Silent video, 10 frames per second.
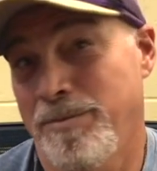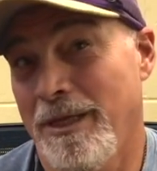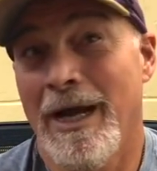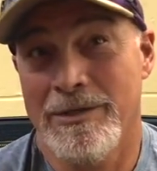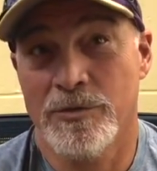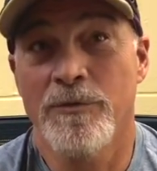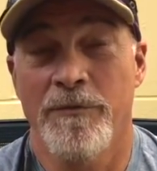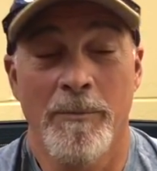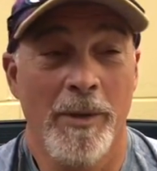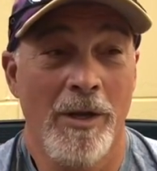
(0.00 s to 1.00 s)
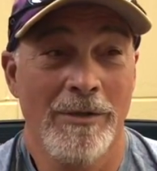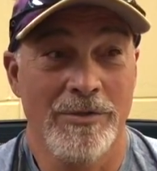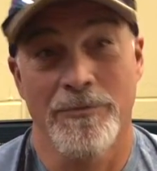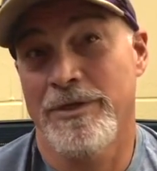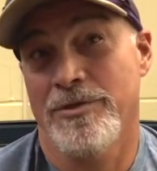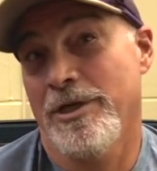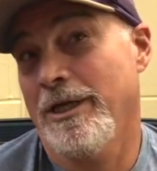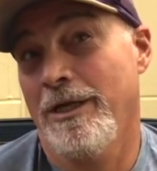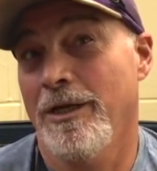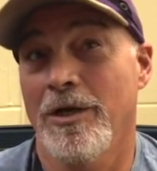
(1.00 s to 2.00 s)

play high school football. It's the reason you get into